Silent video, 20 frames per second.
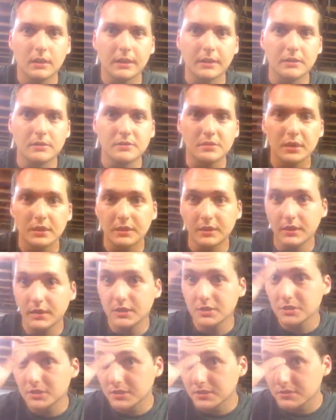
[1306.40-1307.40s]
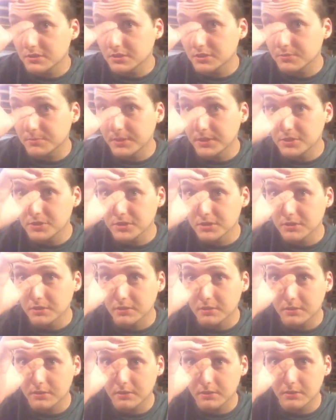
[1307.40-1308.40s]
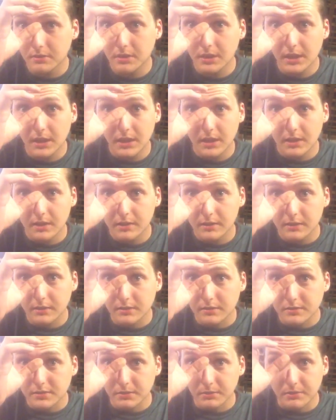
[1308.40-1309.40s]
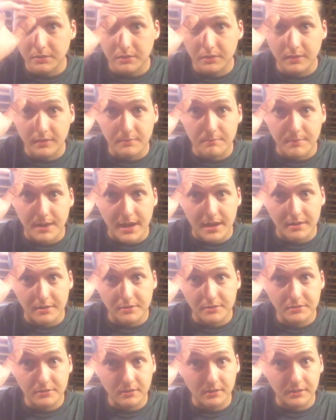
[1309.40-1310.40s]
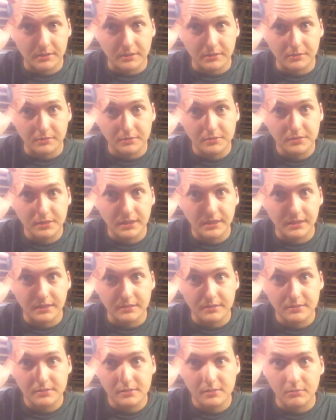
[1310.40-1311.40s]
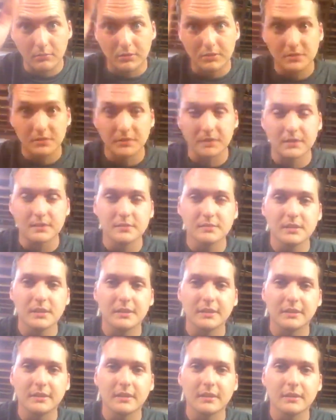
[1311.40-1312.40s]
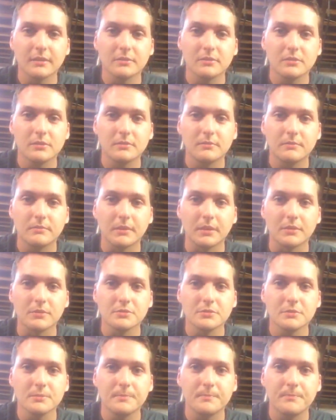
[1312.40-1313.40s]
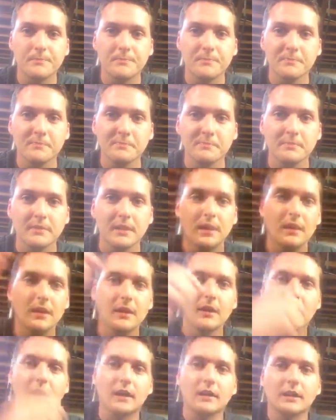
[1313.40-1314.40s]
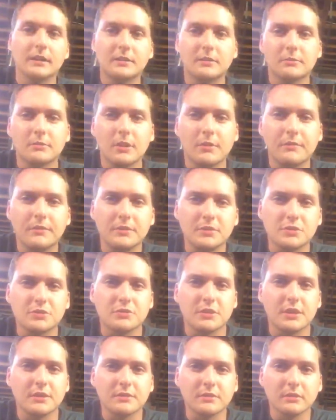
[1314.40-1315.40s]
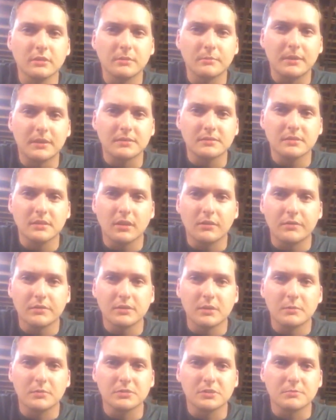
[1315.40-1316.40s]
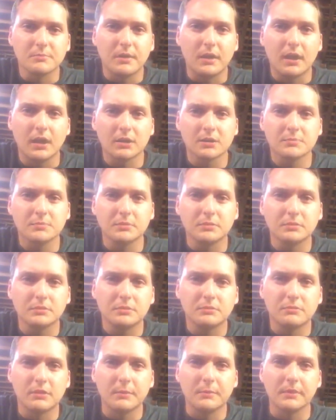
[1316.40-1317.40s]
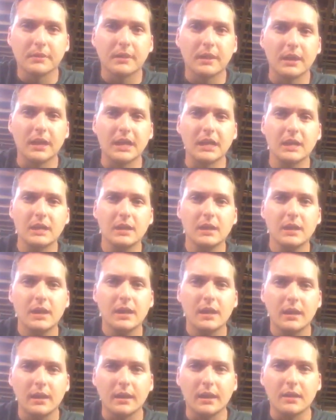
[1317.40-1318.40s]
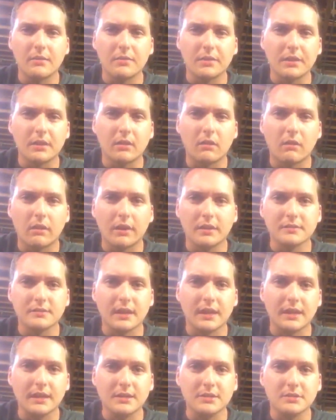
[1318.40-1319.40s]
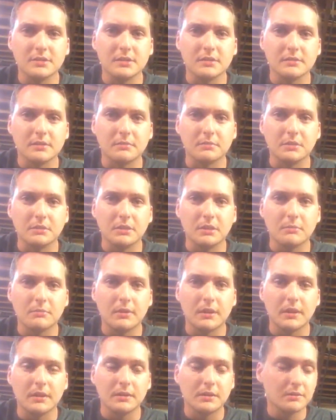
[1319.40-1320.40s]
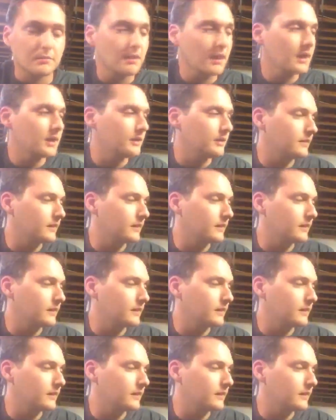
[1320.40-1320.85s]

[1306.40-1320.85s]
Like you said, the engine and suspension is the only thing that matters. Like the old saying, it's what's on the inside that counts. Very true. I like the rough and distressed look myself. It's almost impossible to replicate, and every car has aged in its own unique way. You're right.